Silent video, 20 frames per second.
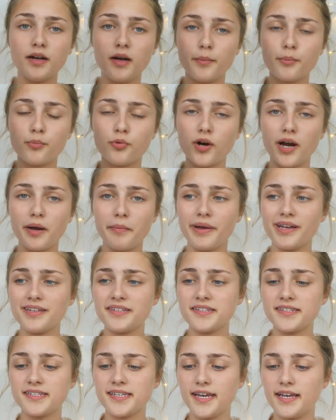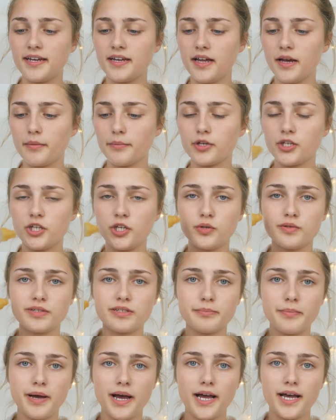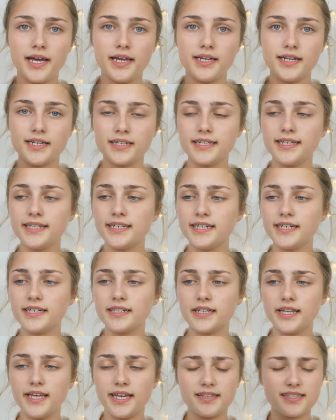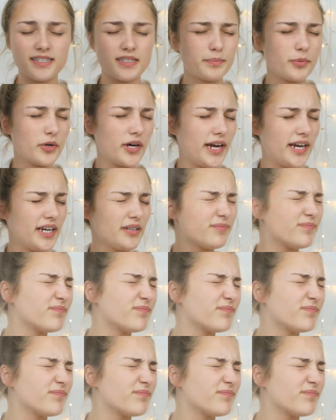Try my skin, I'm going to use my Clean and Clear spray.